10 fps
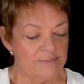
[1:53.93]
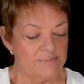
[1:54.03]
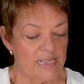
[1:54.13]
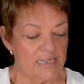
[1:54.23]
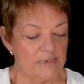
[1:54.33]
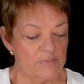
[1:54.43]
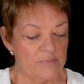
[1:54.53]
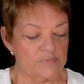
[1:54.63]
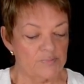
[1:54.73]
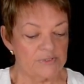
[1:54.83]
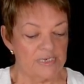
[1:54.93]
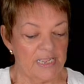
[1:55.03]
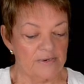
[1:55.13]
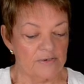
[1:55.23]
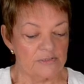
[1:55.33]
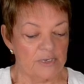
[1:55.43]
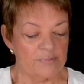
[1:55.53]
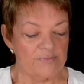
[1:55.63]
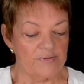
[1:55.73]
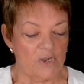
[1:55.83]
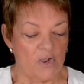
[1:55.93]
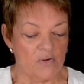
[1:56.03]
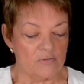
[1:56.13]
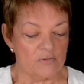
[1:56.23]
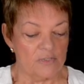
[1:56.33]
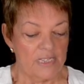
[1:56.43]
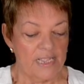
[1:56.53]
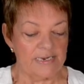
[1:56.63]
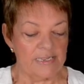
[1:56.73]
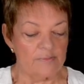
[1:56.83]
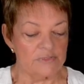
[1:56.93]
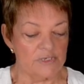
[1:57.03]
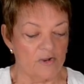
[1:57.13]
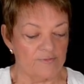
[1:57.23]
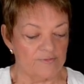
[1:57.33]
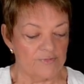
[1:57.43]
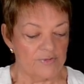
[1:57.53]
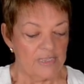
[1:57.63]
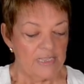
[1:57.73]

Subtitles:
a marker was put down on top of a knoll, and he was off.